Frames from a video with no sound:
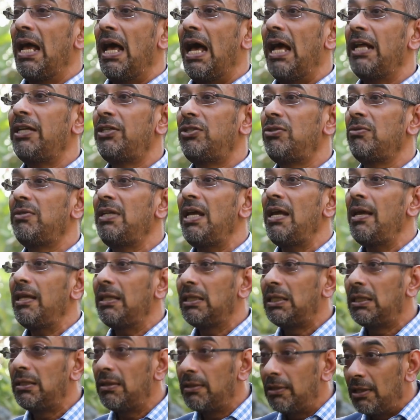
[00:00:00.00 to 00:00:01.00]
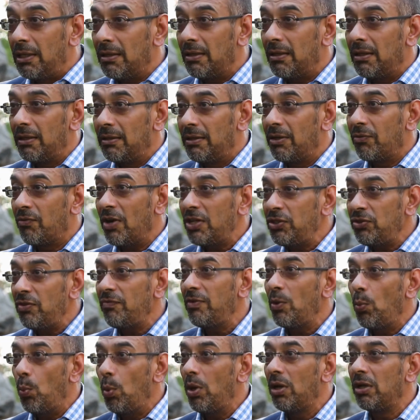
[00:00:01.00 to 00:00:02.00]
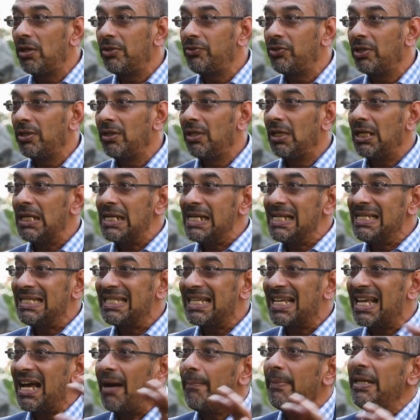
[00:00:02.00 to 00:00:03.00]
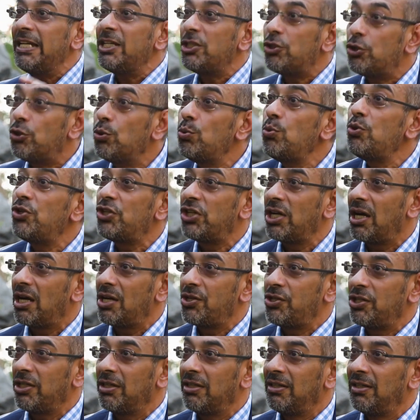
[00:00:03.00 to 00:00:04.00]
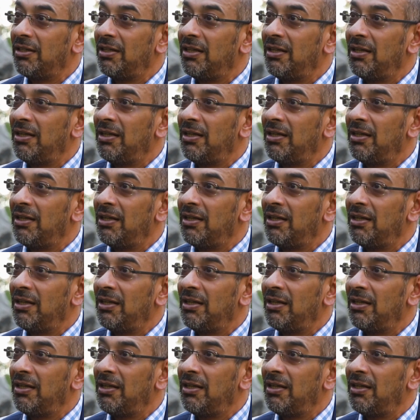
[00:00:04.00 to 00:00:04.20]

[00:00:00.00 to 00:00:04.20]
And today, the rest of the world is coming to Sharjah